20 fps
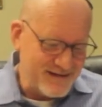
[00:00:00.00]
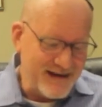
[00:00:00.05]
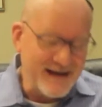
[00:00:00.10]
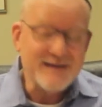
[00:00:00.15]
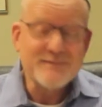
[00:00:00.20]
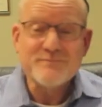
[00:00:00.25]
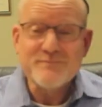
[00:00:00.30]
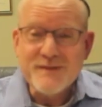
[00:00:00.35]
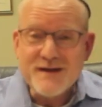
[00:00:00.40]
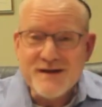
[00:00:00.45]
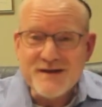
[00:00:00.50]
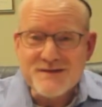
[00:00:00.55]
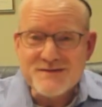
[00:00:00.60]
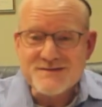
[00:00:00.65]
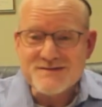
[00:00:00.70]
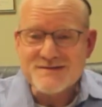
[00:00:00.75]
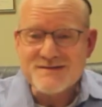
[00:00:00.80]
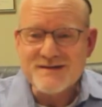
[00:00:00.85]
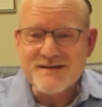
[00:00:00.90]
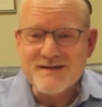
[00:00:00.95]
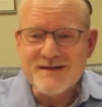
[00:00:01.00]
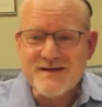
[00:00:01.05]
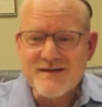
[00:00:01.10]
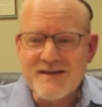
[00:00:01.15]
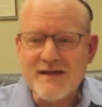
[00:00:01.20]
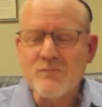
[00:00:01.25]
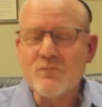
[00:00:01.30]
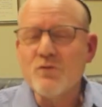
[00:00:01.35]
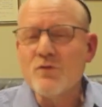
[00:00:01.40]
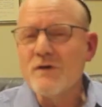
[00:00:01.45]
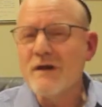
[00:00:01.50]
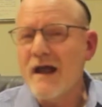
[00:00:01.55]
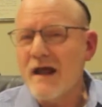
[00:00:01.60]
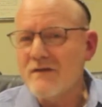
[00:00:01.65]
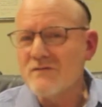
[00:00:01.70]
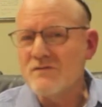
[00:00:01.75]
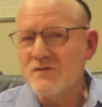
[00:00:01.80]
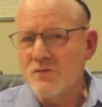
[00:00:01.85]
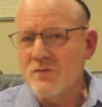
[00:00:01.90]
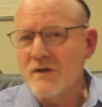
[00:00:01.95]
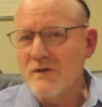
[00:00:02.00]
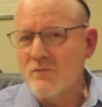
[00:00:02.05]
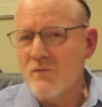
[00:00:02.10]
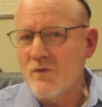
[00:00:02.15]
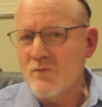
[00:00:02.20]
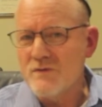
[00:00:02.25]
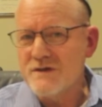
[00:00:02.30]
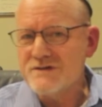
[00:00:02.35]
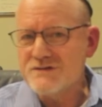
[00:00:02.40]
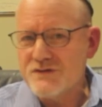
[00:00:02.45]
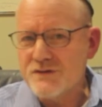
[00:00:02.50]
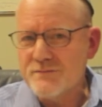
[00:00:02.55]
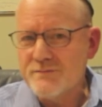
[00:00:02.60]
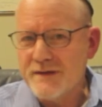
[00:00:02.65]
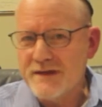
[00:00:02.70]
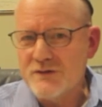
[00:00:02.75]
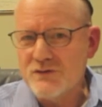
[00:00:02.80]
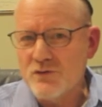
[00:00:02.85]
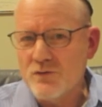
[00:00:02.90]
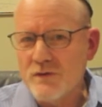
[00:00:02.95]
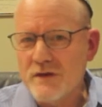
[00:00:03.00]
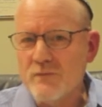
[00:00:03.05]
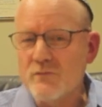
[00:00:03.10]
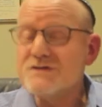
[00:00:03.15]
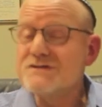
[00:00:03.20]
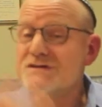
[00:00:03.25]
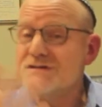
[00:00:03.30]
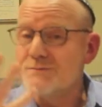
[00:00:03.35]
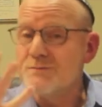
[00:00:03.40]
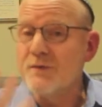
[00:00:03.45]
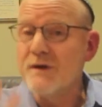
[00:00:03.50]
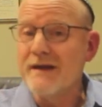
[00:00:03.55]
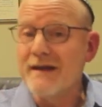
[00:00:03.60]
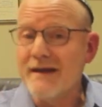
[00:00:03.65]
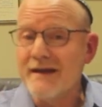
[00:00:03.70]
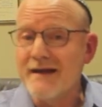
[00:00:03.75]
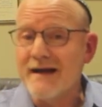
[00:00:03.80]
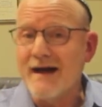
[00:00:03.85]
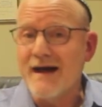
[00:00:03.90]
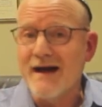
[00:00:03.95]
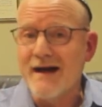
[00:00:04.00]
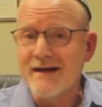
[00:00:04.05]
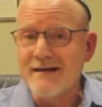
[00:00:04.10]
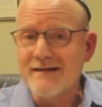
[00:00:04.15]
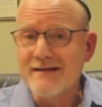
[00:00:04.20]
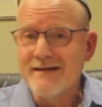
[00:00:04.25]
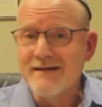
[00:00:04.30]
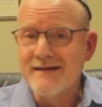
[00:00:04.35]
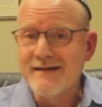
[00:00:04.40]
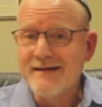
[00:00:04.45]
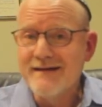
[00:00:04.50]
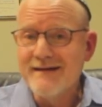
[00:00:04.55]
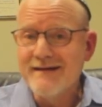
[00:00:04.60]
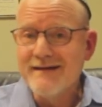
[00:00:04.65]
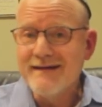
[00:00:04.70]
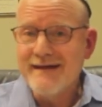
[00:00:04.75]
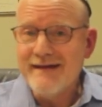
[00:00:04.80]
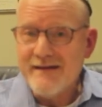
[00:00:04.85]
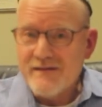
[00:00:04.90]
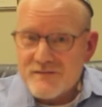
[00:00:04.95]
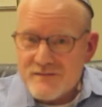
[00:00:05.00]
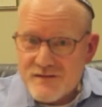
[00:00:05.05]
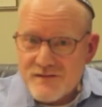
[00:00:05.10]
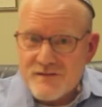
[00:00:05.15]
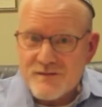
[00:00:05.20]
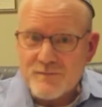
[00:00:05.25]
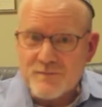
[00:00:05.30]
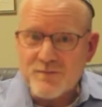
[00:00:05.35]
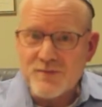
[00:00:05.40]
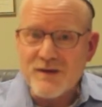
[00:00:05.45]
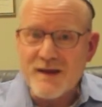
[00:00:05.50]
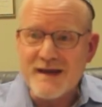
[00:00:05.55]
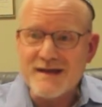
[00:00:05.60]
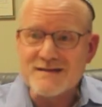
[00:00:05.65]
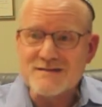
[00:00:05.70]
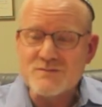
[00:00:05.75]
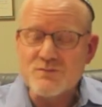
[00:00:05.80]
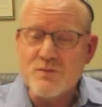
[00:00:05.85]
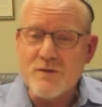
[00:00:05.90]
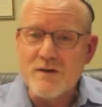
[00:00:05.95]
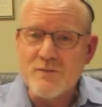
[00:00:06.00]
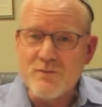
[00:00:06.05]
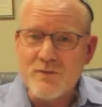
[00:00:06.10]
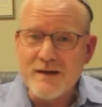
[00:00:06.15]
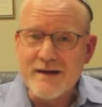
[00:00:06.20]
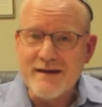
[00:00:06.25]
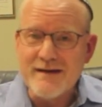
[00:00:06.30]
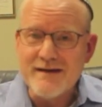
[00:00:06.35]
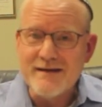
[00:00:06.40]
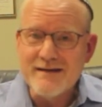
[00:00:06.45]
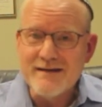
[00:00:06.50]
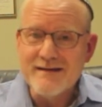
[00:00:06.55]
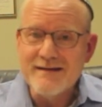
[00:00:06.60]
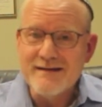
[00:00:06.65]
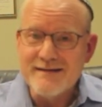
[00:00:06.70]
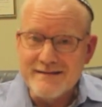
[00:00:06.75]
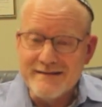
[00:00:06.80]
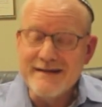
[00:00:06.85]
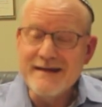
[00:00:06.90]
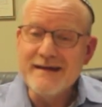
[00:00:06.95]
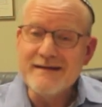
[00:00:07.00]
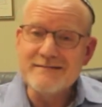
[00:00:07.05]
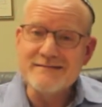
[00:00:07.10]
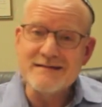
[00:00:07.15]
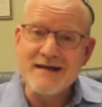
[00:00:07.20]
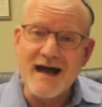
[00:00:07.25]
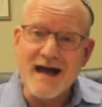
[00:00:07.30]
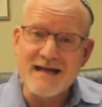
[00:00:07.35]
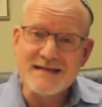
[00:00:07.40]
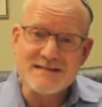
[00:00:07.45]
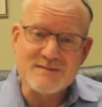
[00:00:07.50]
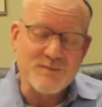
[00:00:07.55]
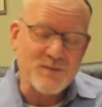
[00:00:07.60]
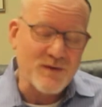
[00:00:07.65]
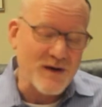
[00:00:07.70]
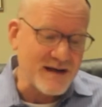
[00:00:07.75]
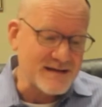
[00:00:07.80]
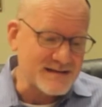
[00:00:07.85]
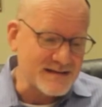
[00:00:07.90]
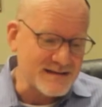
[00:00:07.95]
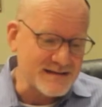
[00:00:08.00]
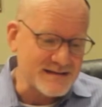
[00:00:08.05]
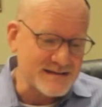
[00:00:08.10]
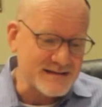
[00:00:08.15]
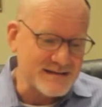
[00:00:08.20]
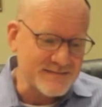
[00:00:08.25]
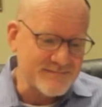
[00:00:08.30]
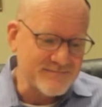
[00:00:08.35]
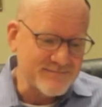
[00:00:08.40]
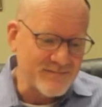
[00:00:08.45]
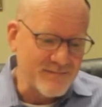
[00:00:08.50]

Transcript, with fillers: it means that we're not doing what we should be doing, which is bringing God into the place where we need God's presence.